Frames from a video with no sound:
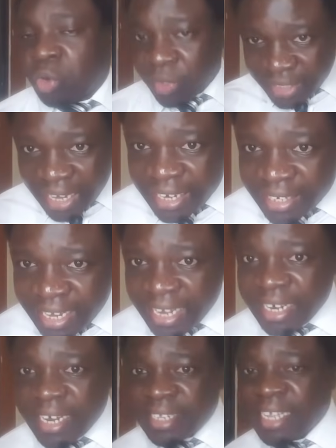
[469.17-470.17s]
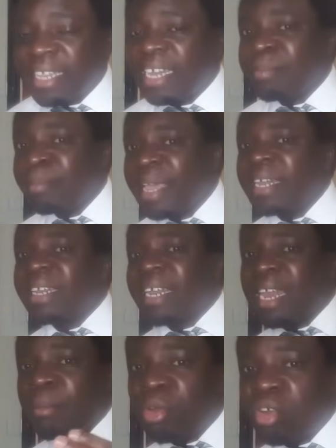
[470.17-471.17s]
to sell his candidature, then paint
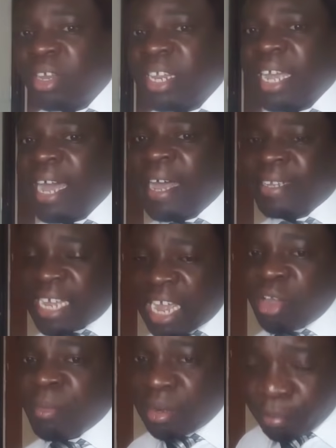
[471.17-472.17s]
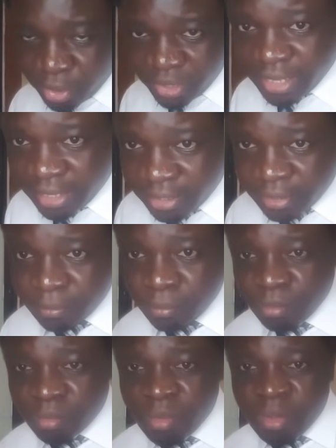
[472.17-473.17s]
Raila Amolo Odinga as a government project?
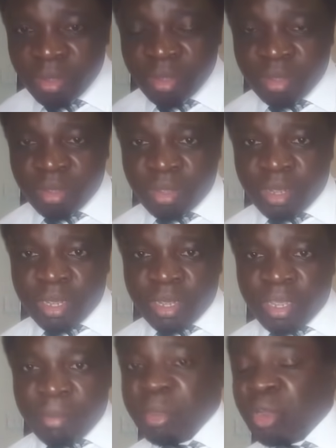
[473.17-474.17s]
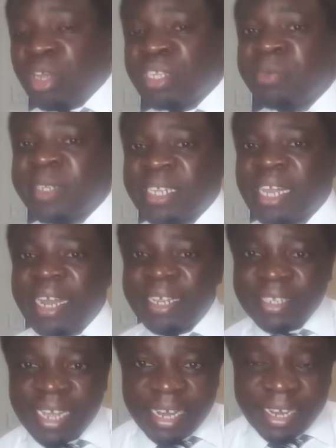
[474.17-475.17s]
Because we still
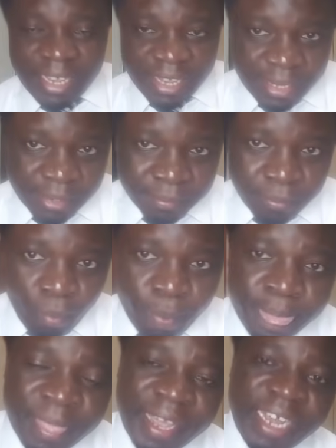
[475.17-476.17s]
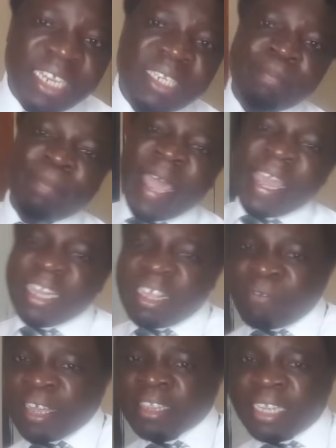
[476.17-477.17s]
understand here, despite
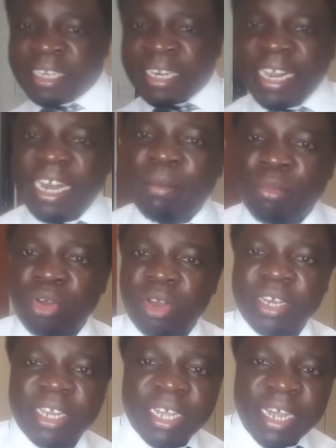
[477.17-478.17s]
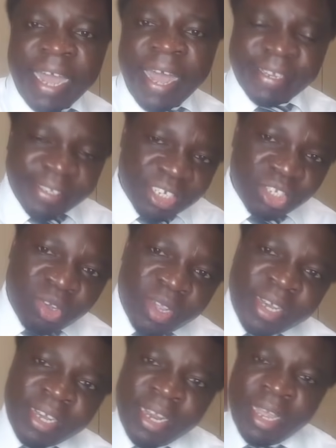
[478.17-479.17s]
the fact that Raila Amolo Odinga has
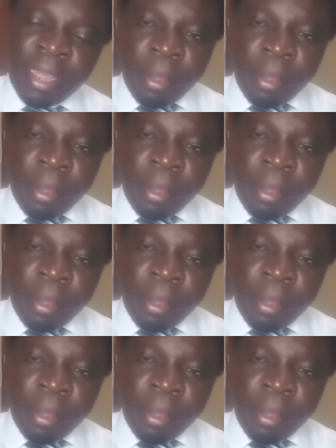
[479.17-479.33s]
enjoyed